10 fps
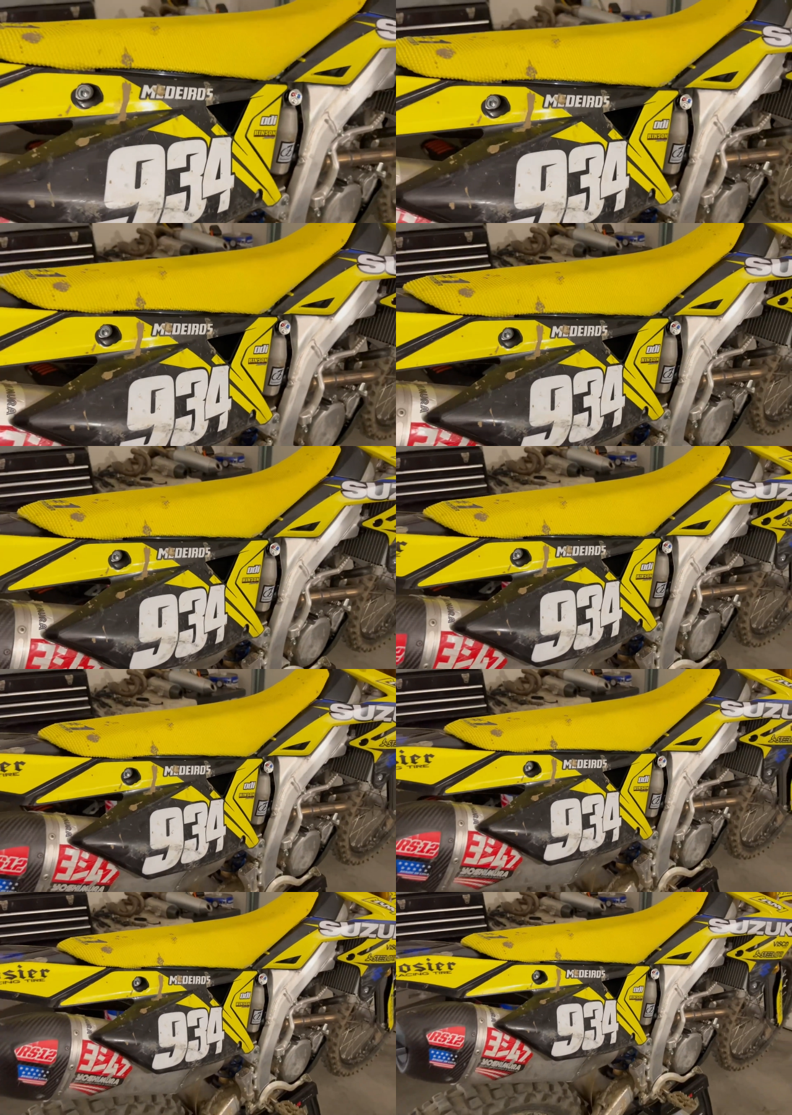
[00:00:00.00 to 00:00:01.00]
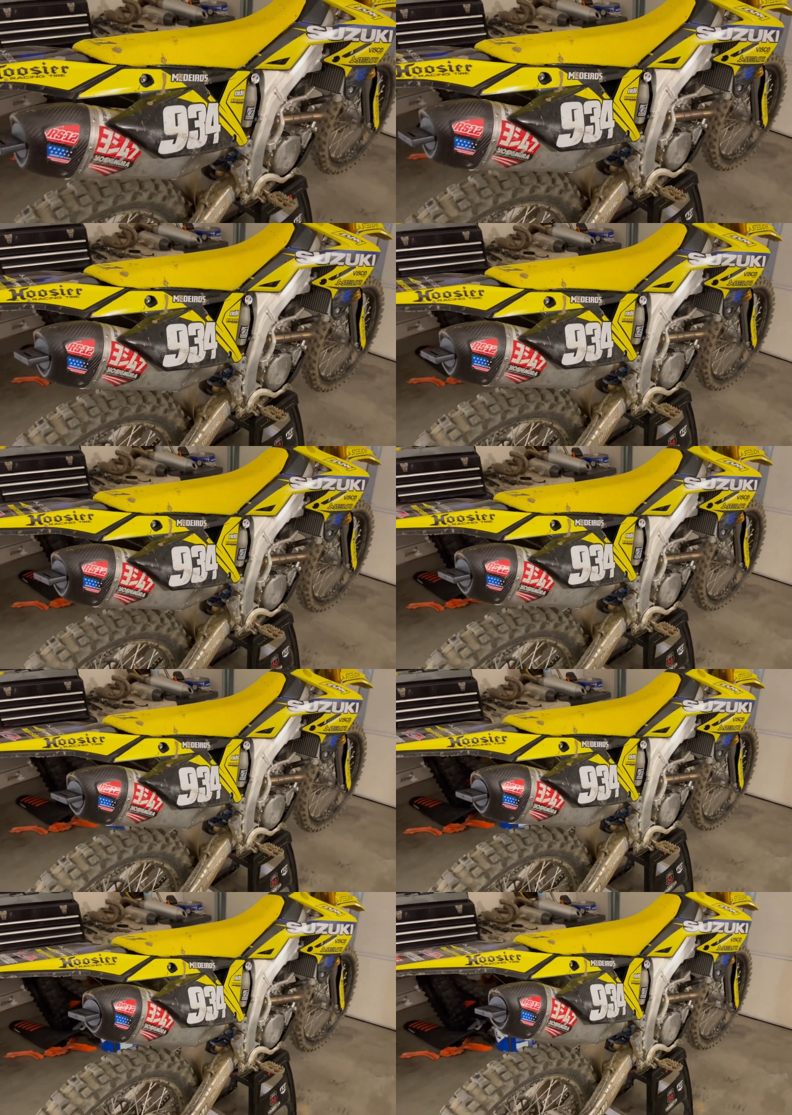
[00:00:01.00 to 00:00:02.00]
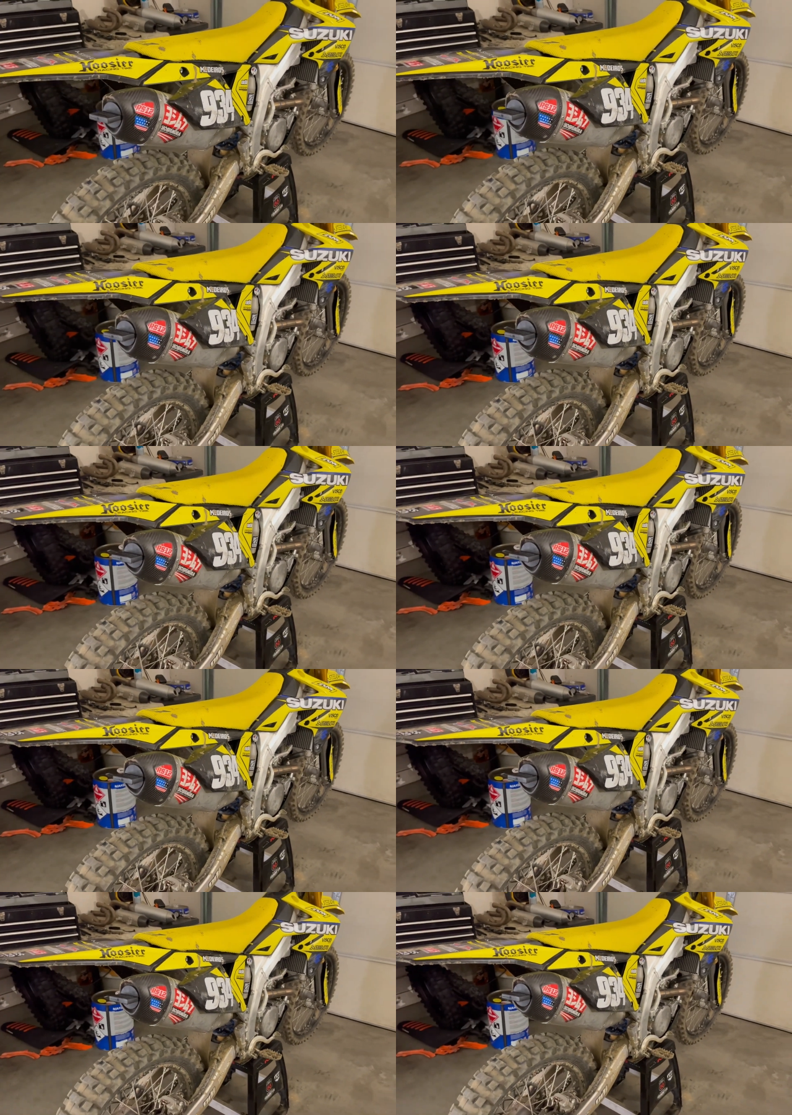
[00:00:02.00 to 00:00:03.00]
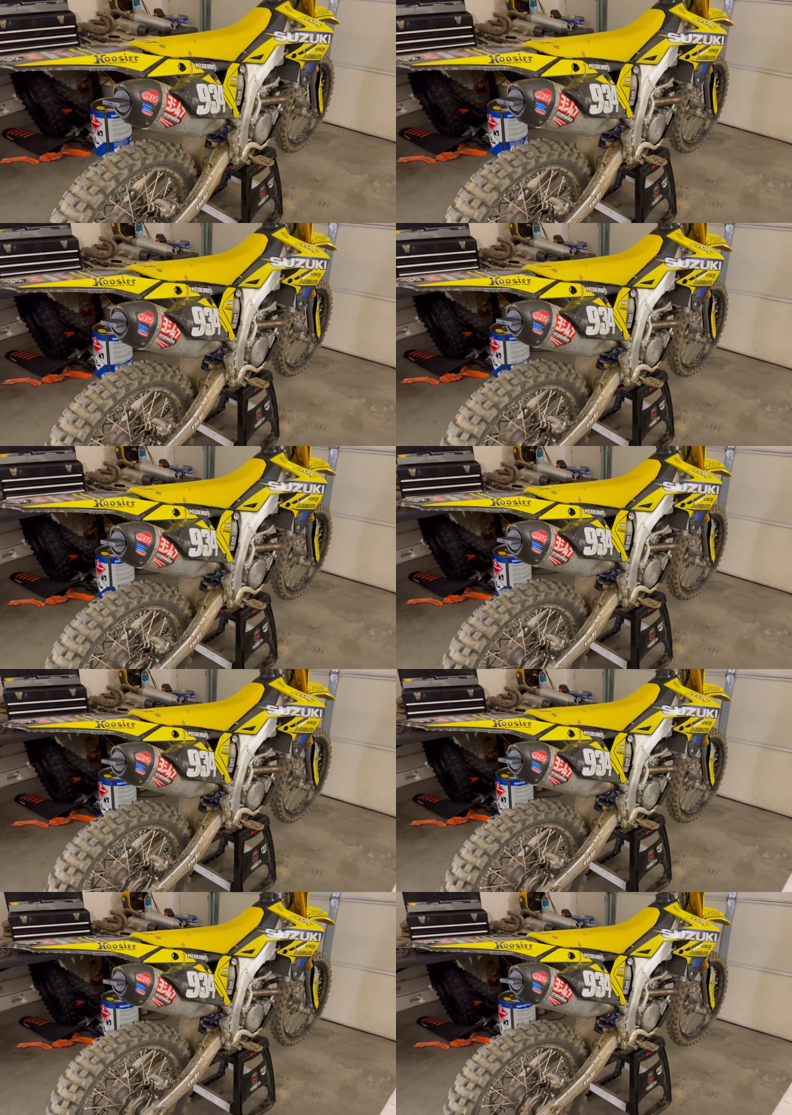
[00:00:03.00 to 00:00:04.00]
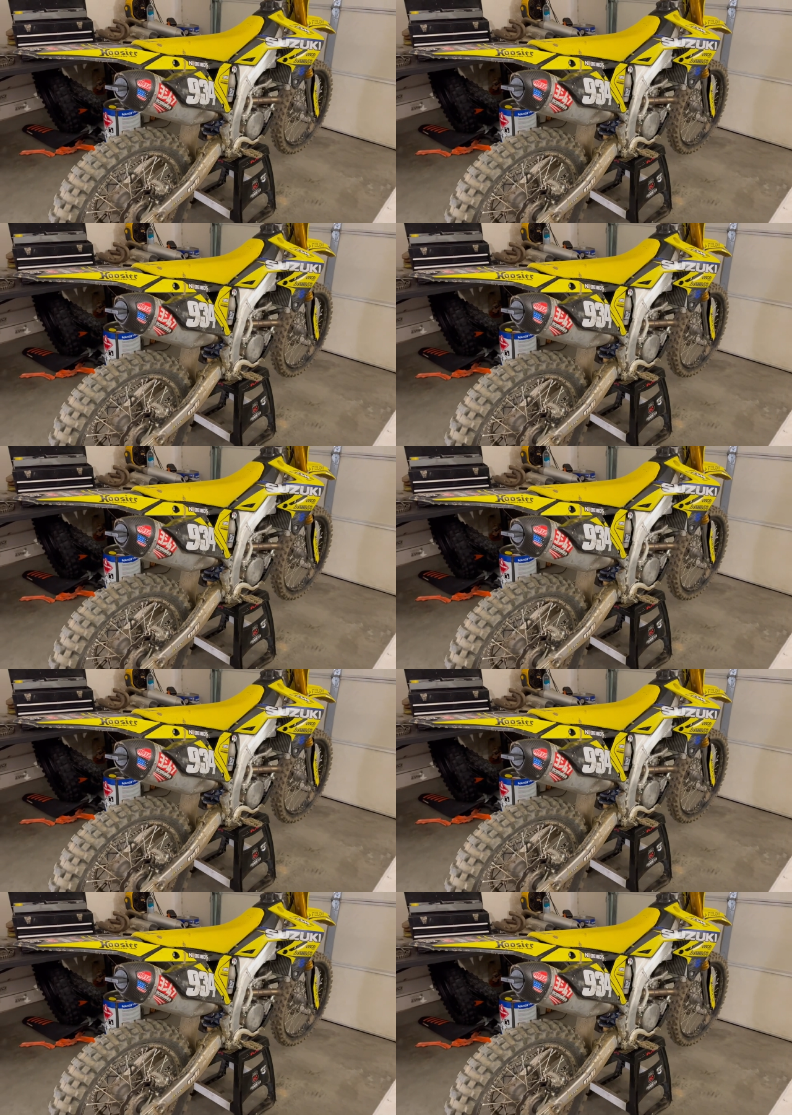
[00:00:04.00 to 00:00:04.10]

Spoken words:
[unreadable: no face in view]